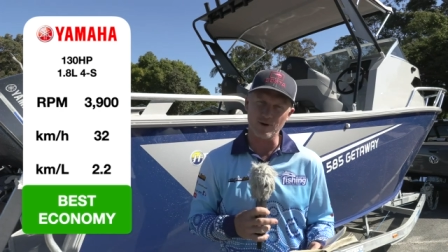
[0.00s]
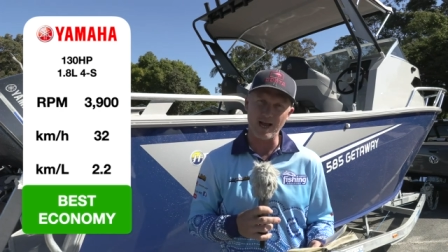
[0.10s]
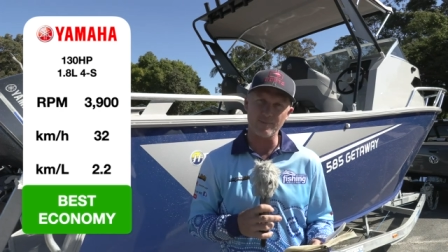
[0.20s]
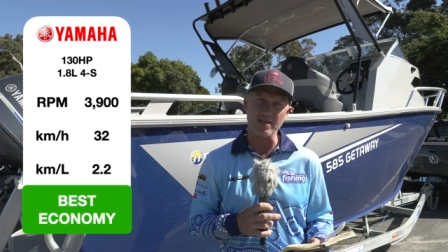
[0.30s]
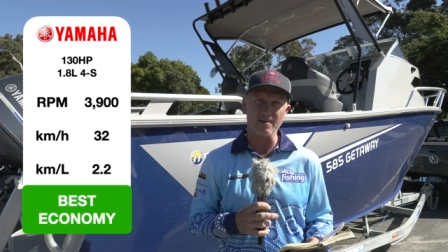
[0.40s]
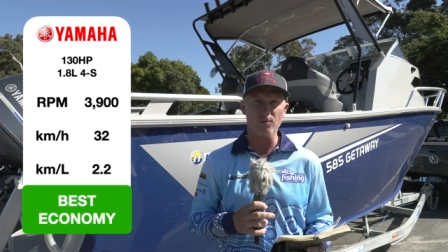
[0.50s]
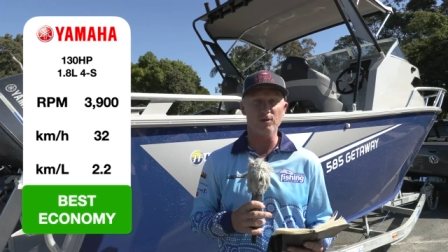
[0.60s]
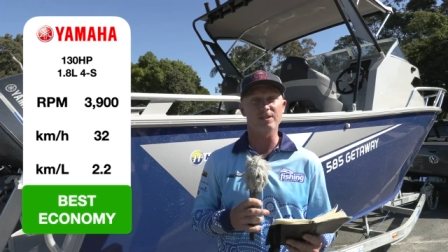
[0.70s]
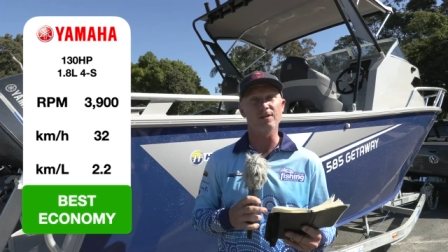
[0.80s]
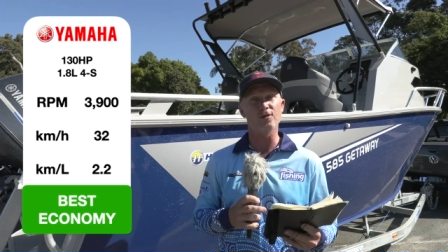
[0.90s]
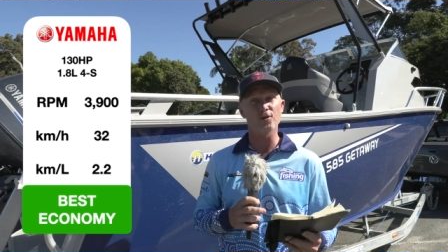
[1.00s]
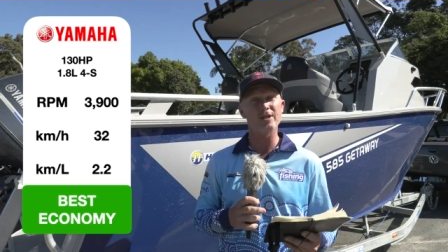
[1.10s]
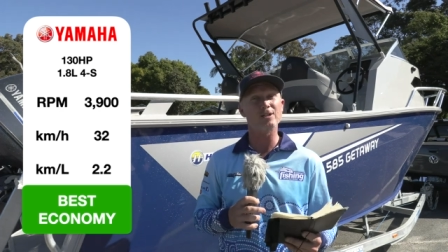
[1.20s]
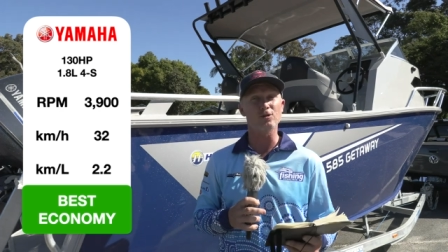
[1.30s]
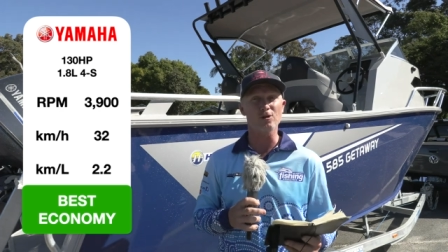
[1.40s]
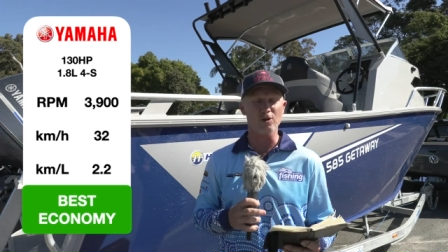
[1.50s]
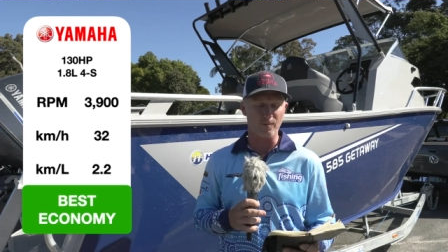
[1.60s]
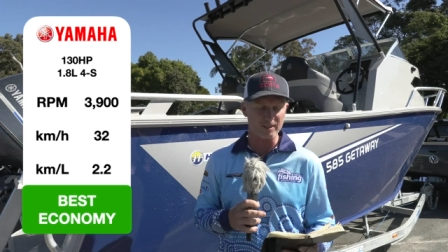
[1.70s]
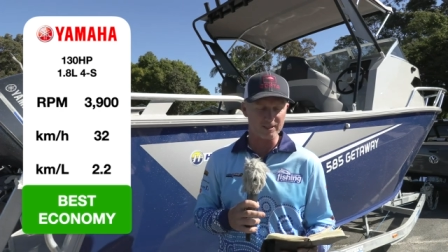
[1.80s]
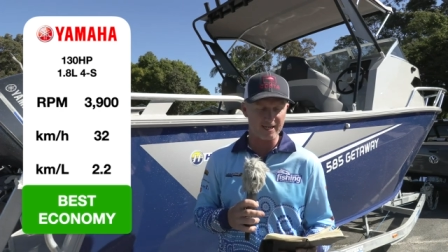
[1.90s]
RPM, where it did 32
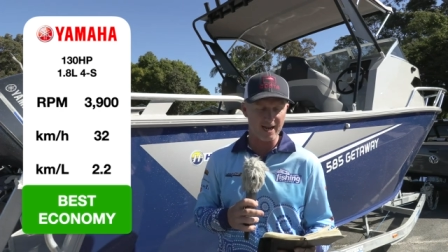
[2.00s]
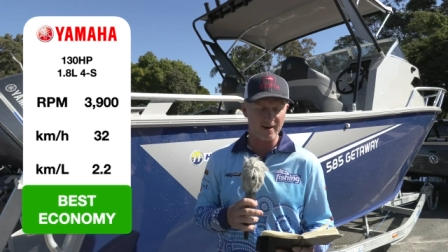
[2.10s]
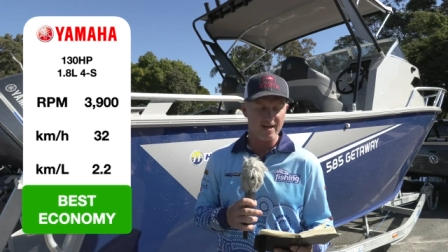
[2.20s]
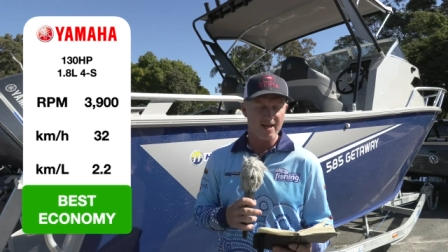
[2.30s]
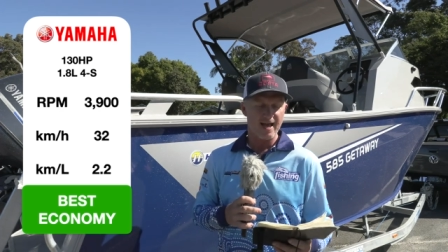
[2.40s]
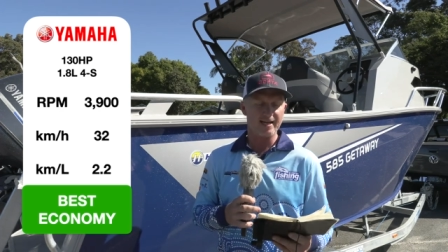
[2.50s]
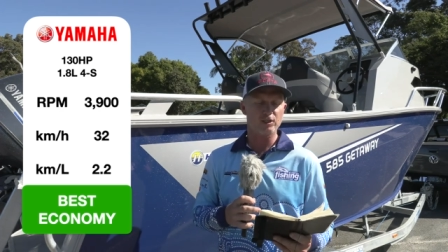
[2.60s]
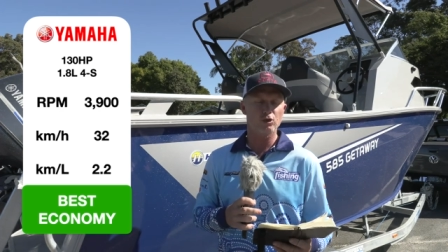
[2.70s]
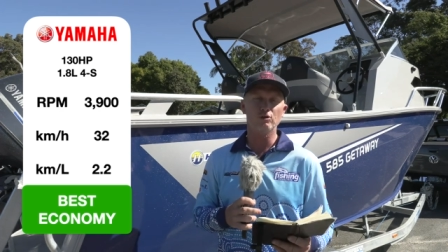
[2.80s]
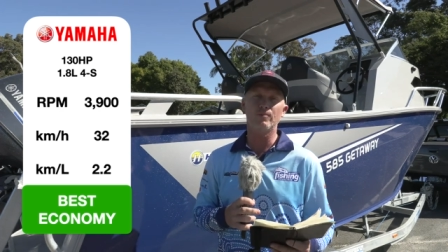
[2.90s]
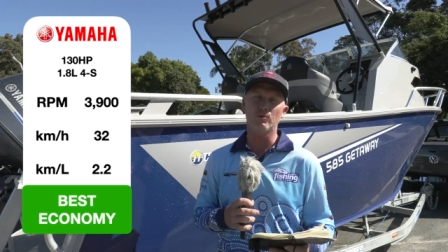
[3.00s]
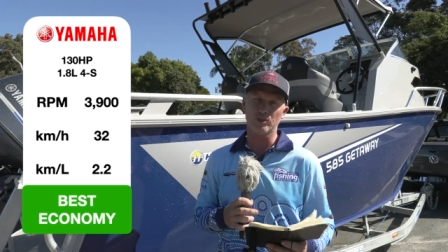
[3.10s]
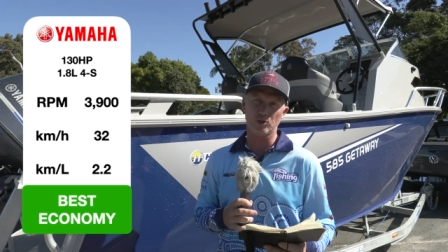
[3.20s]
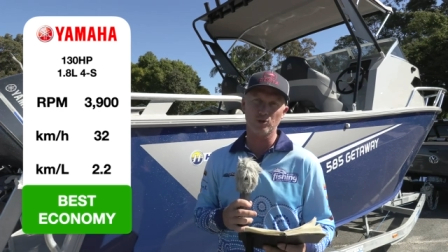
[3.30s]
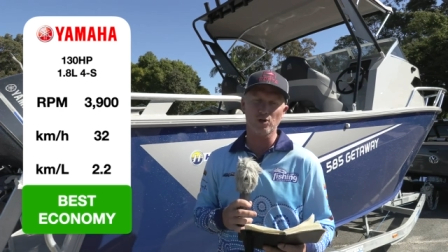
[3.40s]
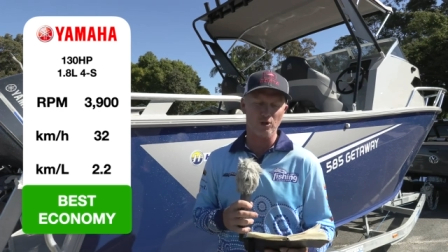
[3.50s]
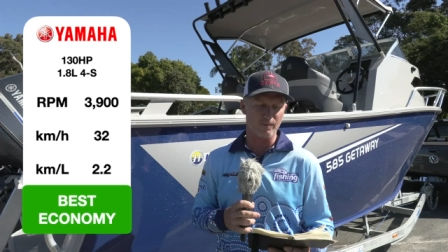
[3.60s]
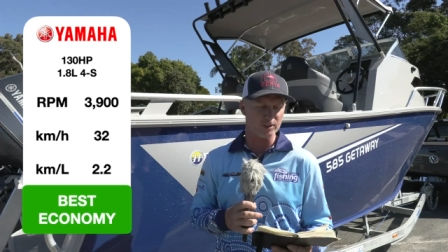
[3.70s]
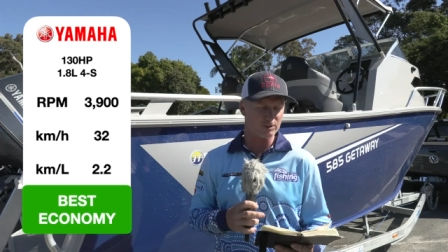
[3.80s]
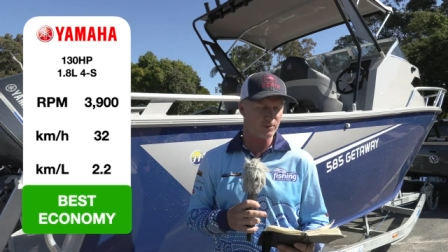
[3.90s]
kilometres an hour at 2.2
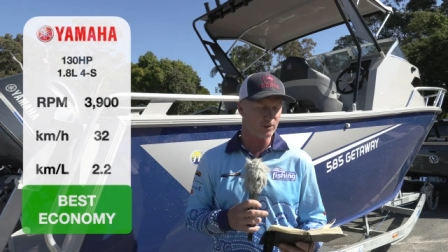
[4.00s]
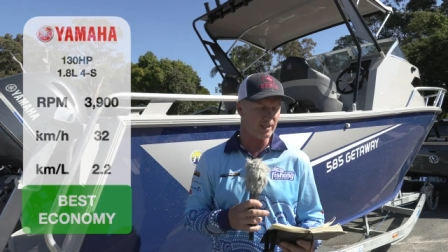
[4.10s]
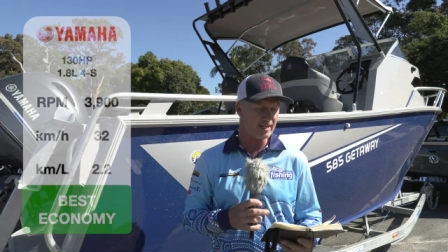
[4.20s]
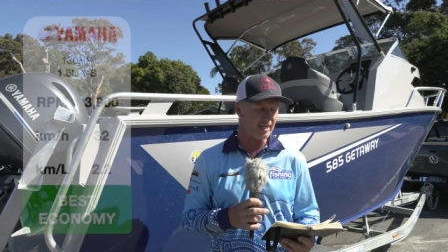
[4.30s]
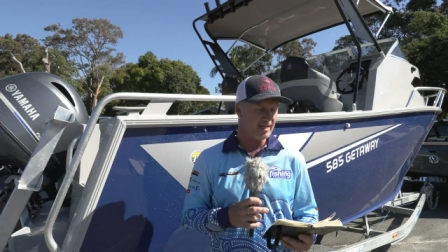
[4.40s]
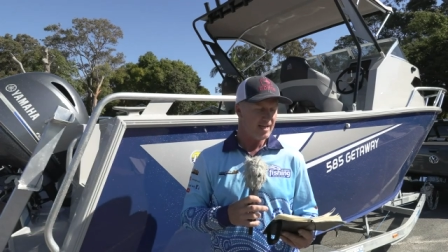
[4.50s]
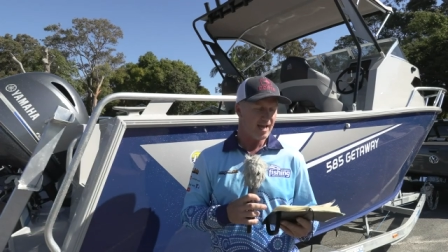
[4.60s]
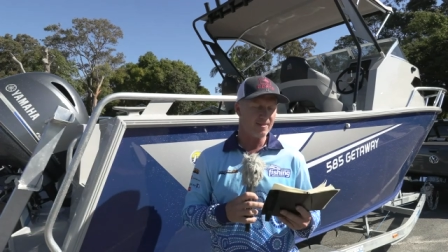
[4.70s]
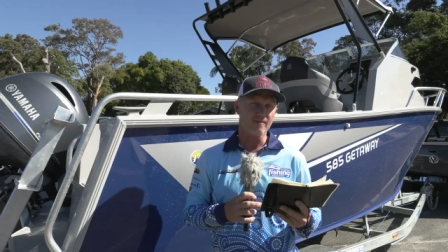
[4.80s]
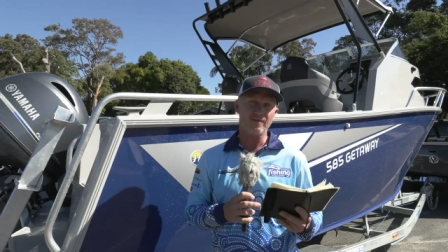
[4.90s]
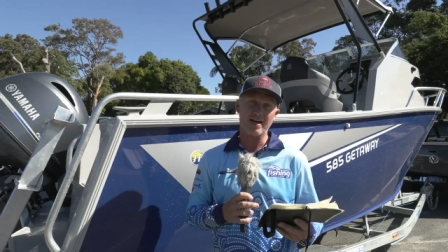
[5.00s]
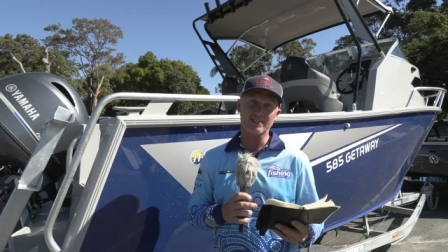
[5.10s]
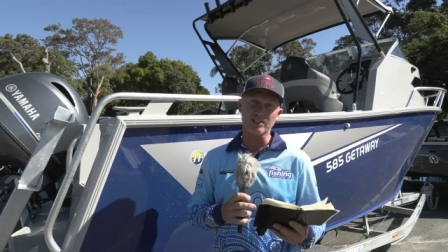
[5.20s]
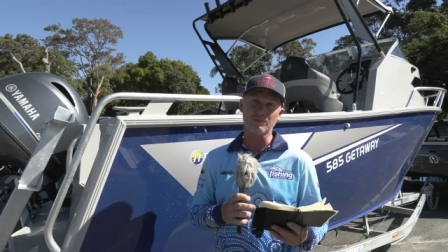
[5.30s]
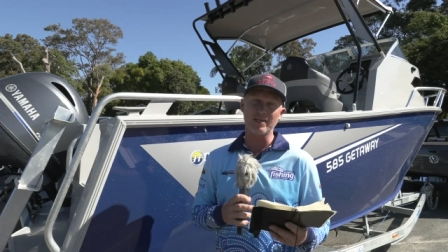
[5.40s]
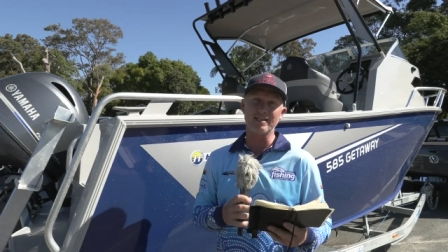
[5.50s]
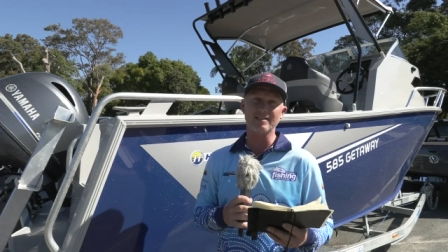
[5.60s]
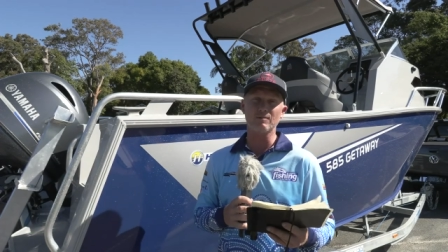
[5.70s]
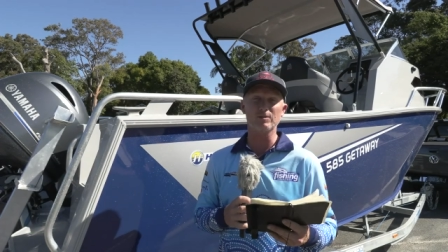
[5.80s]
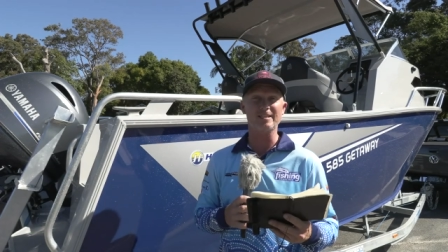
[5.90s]
kilometres per litre, and the fastest speed it
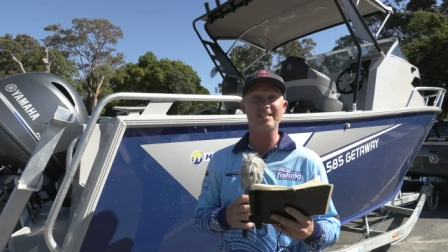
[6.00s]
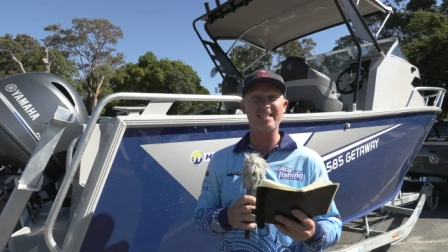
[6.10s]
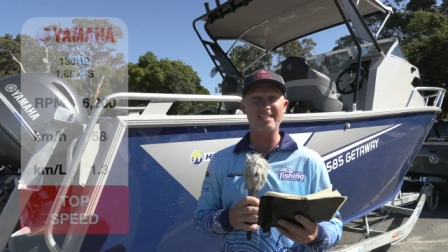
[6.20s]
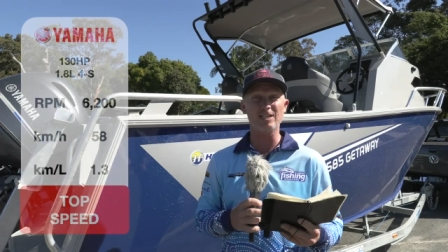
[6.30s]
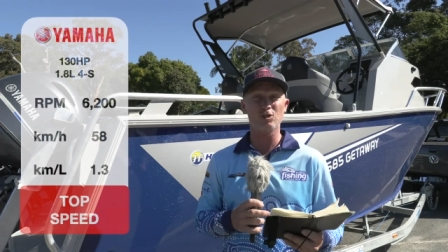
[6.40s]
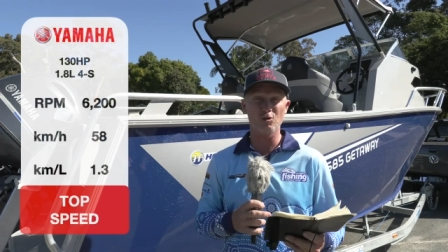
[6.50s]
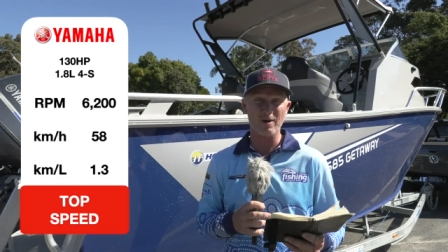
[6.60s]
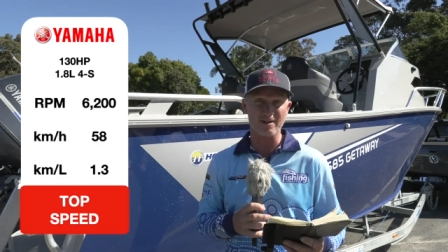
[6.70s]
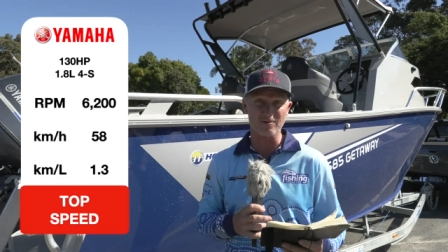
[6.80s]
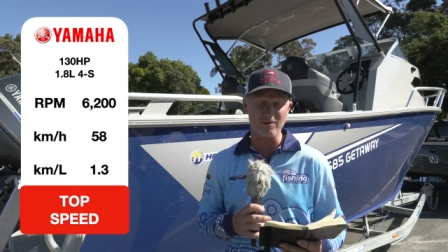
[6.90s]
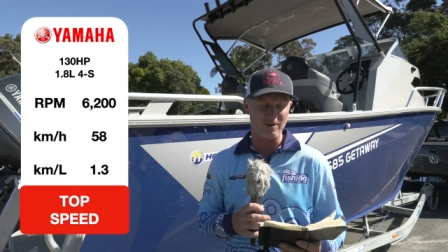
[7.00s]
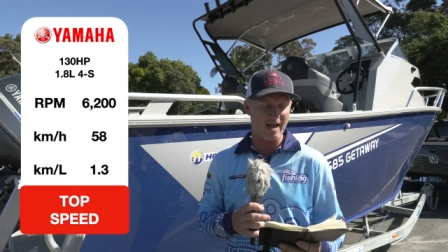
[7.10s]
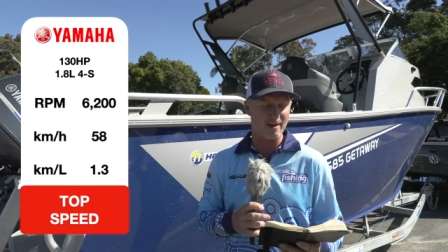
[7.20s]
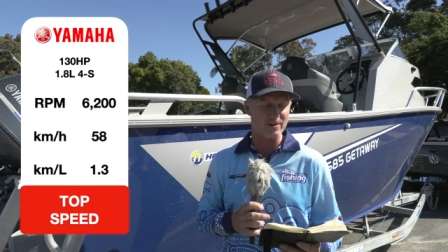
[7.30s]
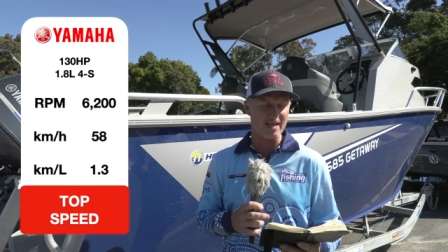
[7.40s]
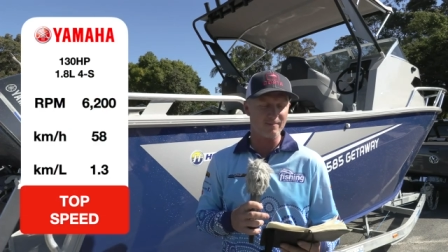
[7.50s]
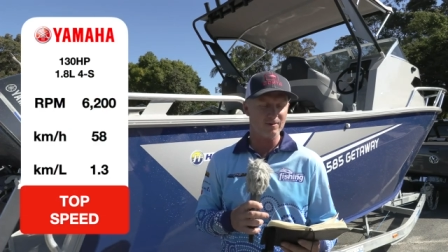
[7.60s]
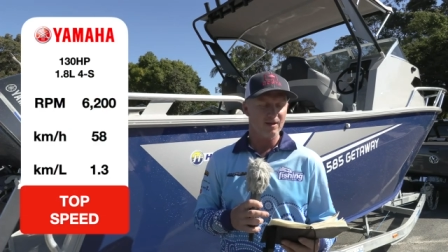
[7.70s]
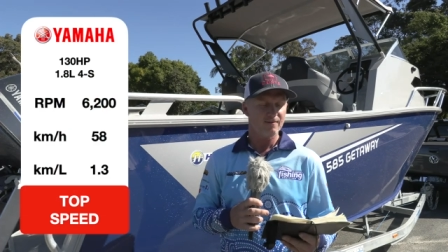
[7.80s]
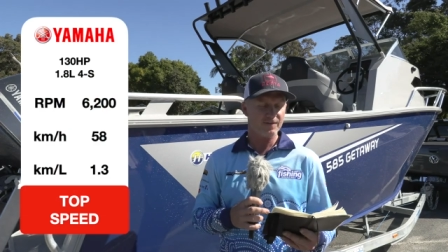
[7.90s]
did was at 6,200 RPM,
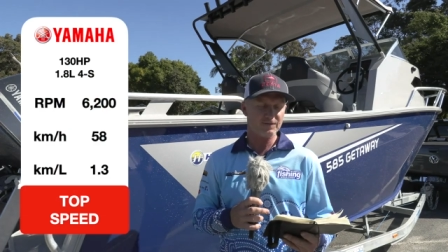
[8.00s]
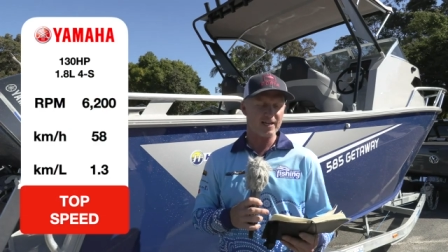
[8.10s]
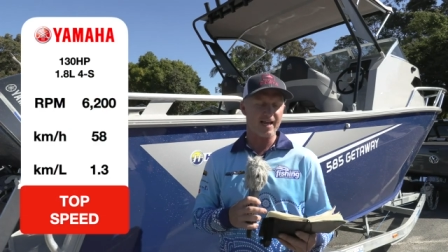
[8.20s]
58